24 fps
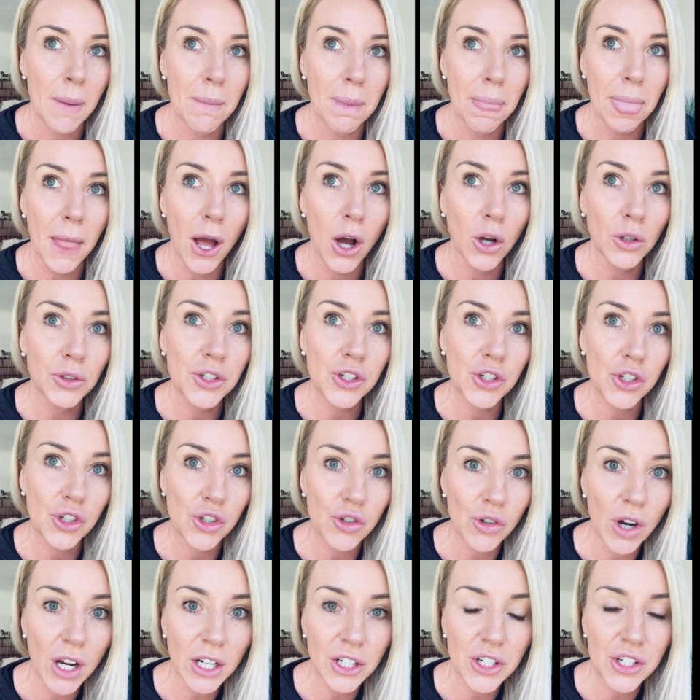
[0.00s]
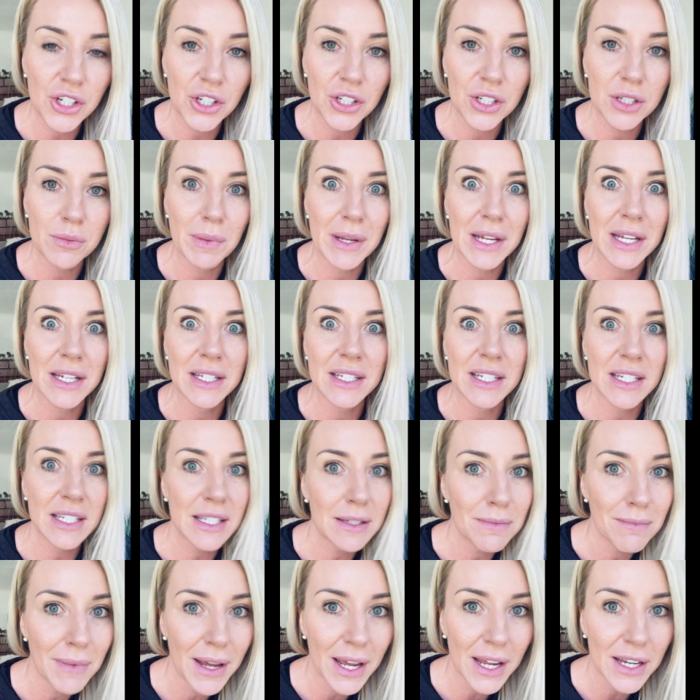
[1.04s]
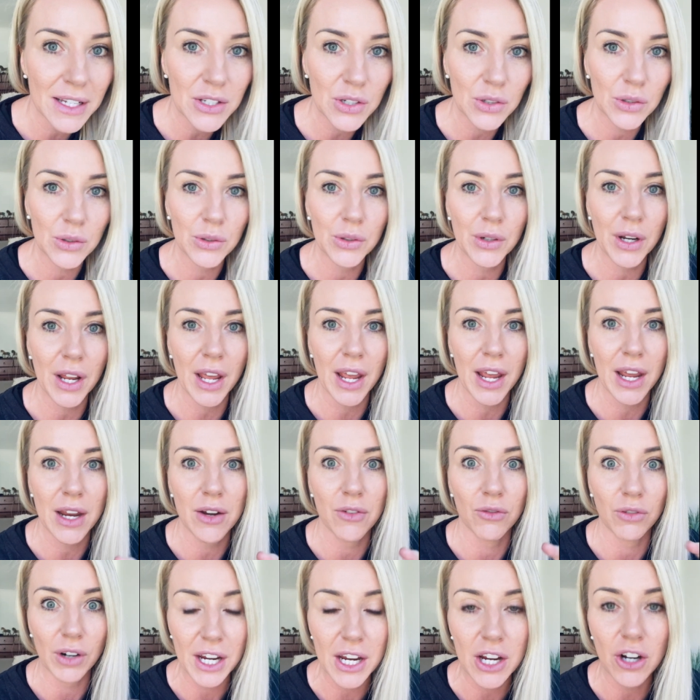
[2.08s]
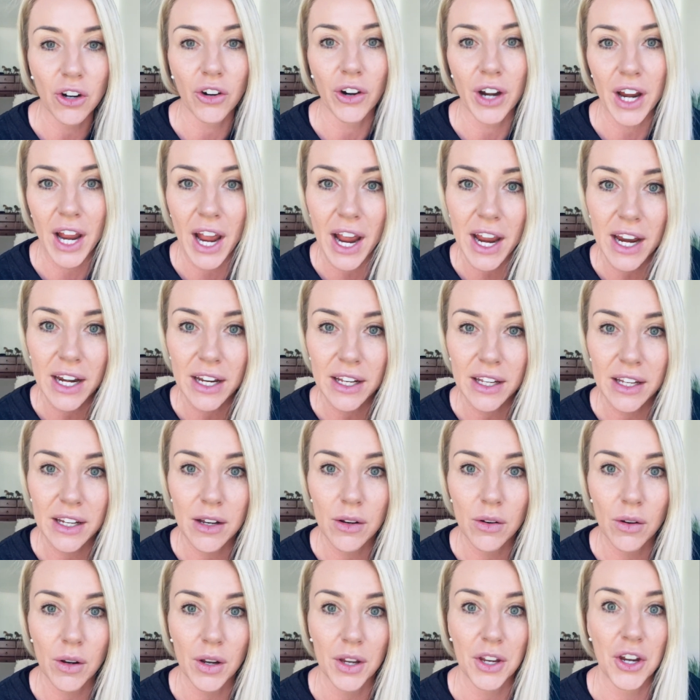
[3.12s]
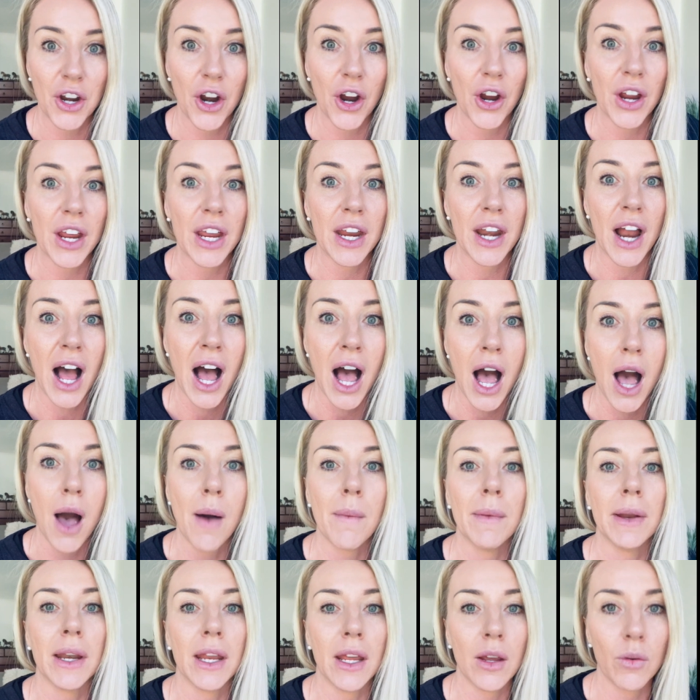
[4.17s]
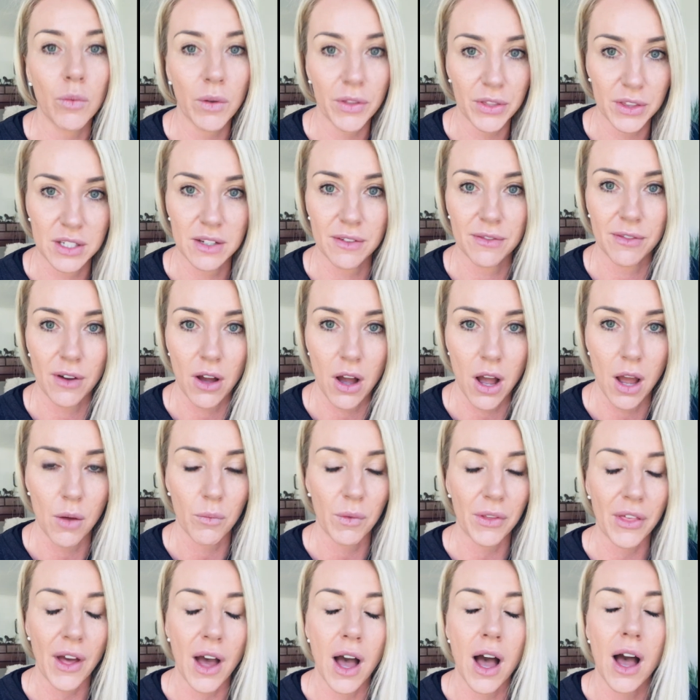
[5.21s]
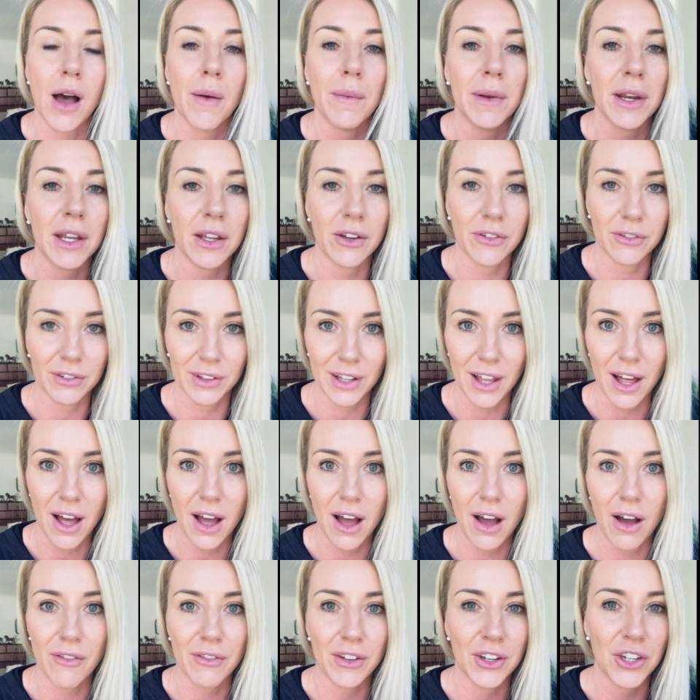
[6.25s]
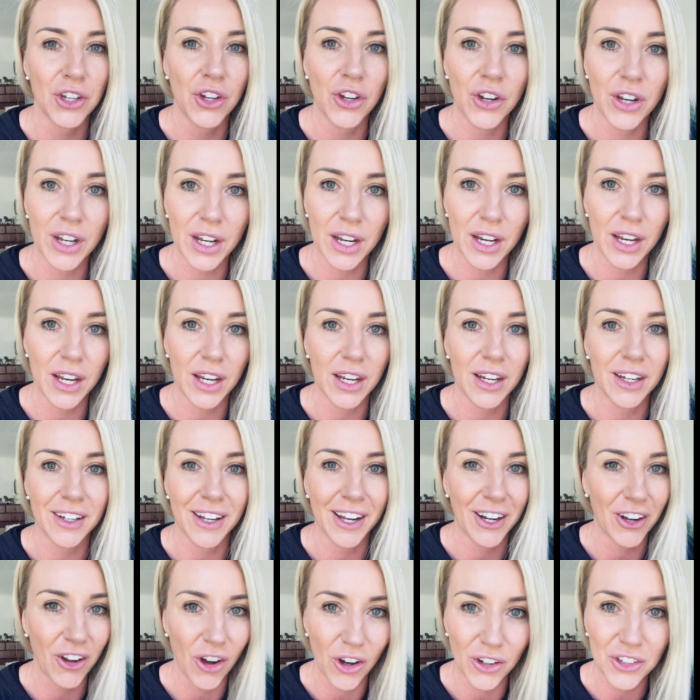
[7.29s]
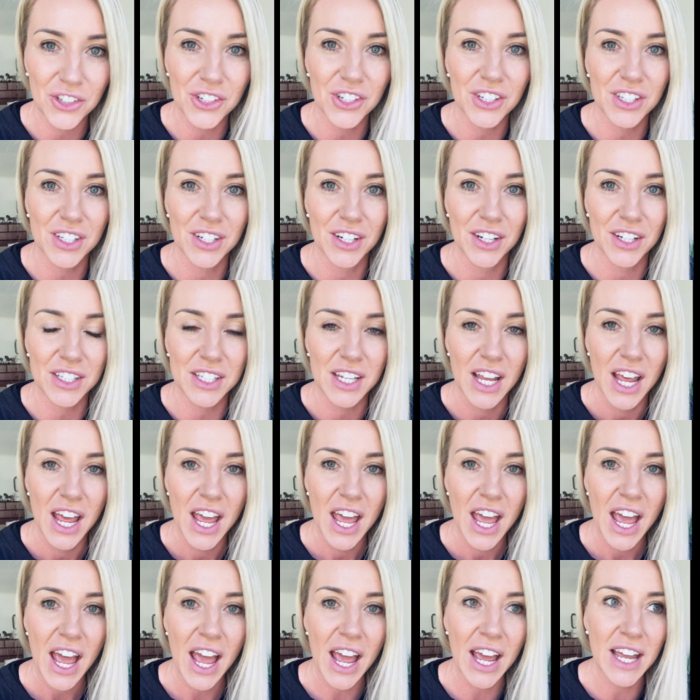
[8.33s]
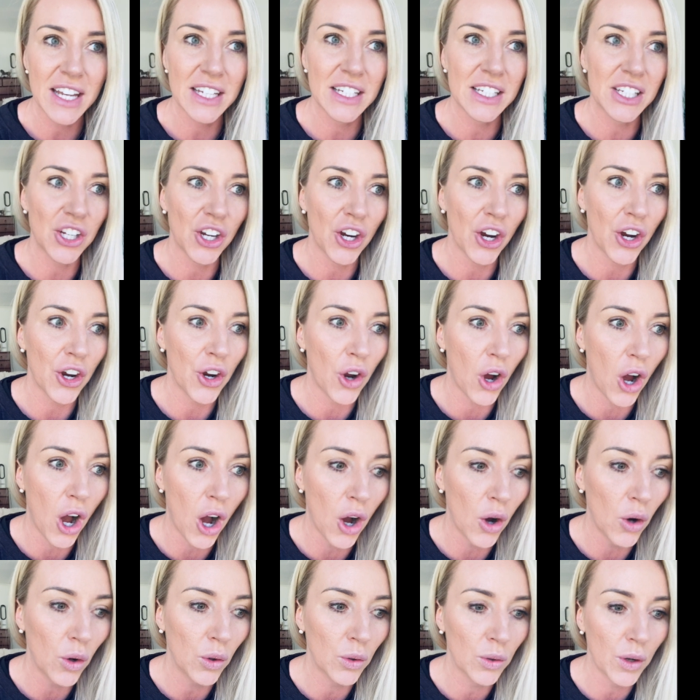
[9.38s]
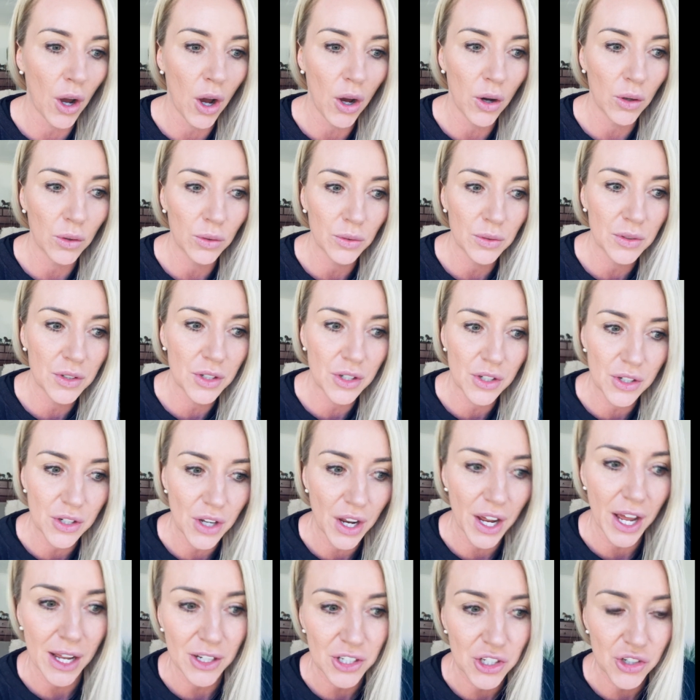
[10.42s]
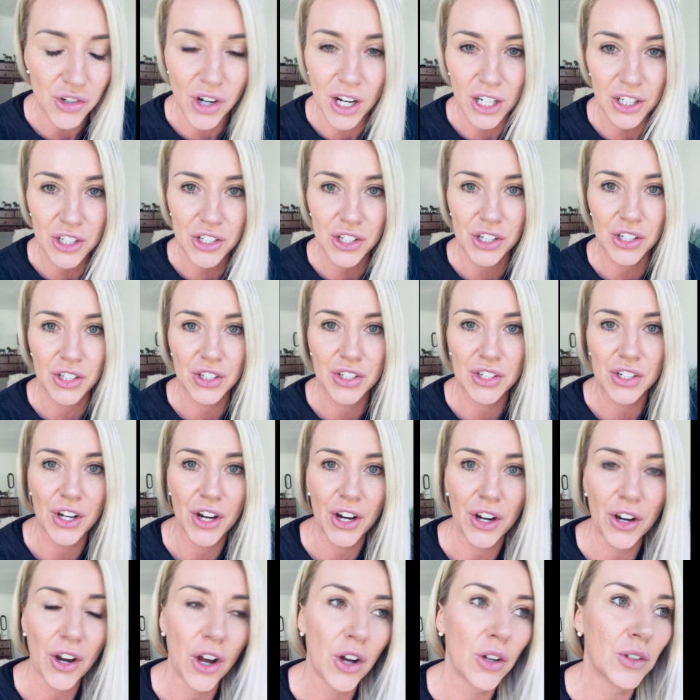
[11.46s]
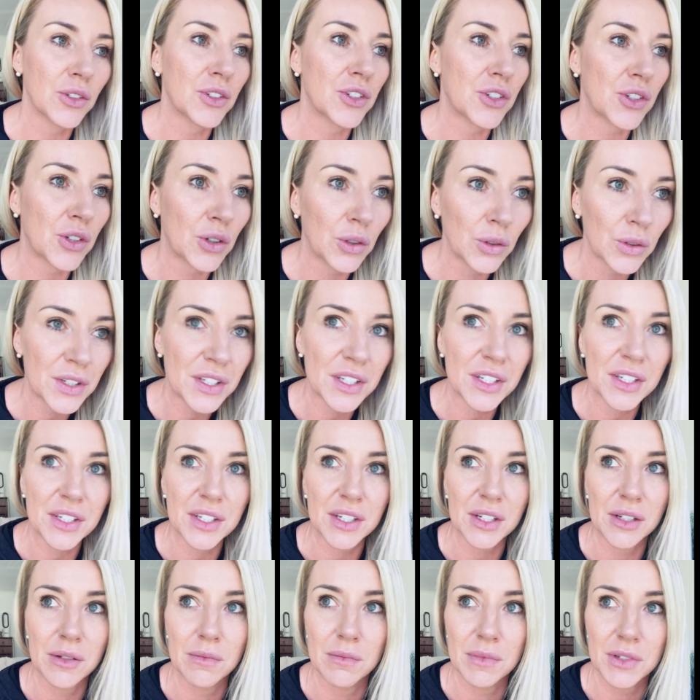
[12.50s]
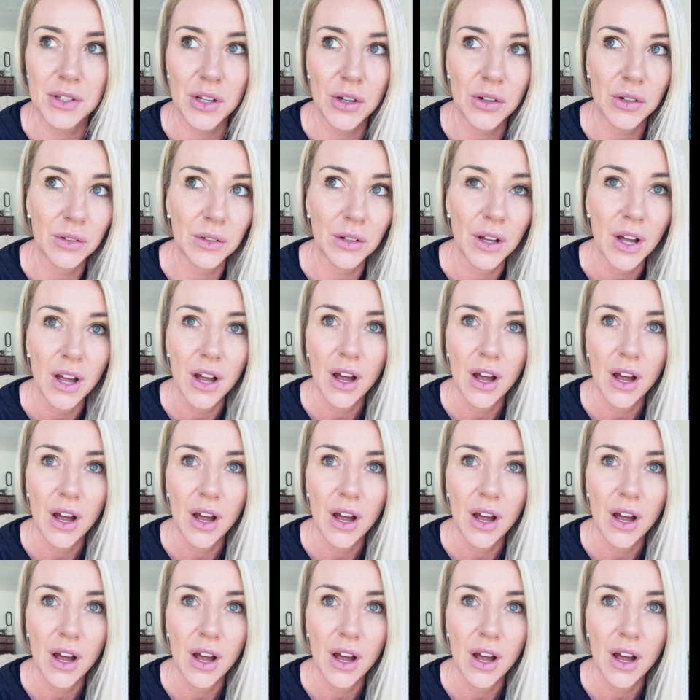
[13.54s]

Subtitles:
old structures being dismantled and recreated, in harmony with the divine, with harmony of love and unity and consciousness. And, old structures, old school systems, old